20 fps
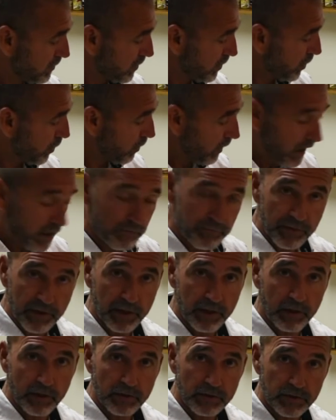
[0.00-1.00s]
to go out
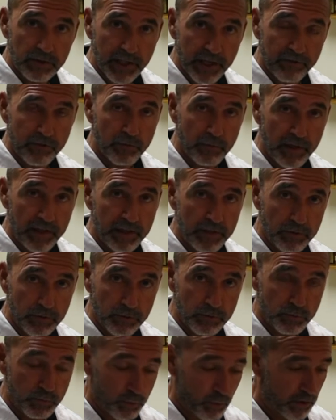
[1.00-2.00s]
there to everybody
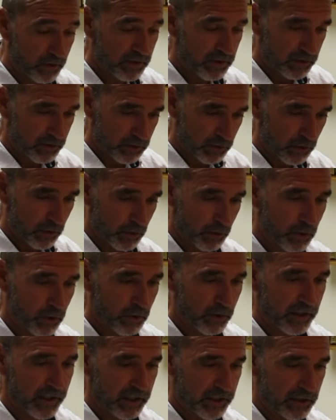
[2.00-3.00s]
who's wanting to
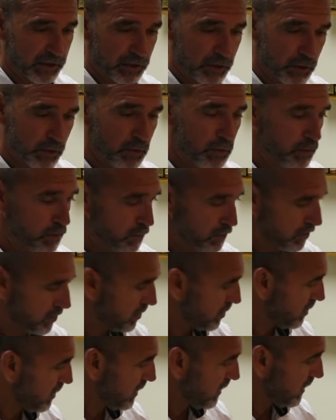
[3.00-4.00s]
learn how to
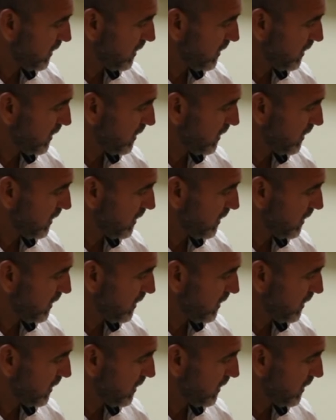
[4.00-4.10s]
use